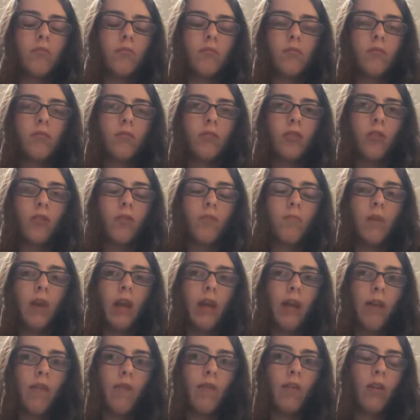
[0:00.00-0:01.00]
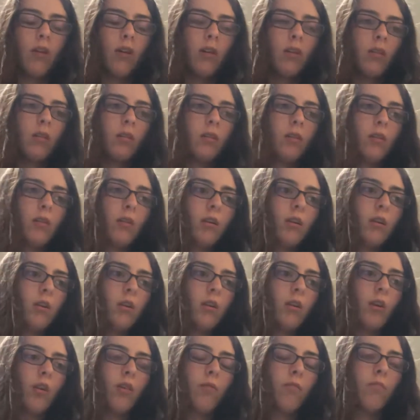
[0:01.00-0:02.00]
certain behavior
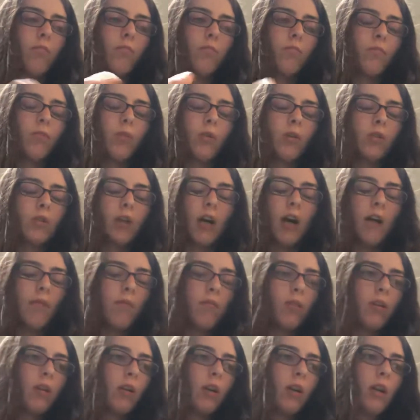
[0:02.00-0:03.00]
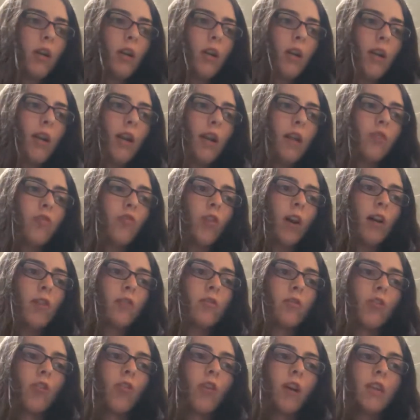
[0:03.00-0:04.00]
or per time period, and trials
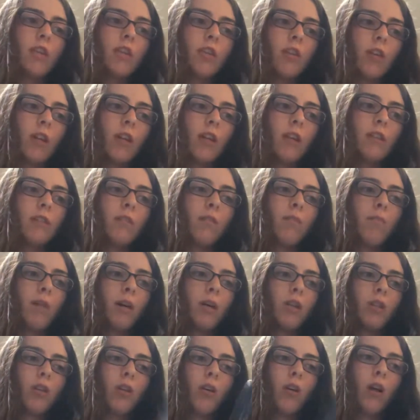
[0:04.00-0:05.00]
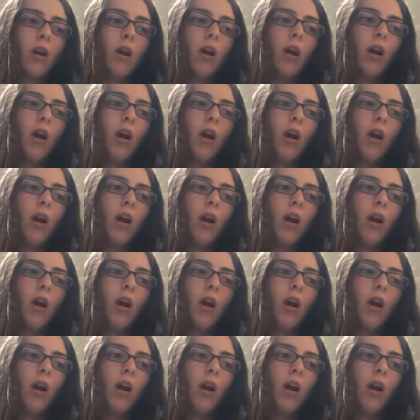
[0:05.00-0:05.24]
to criterion is a measure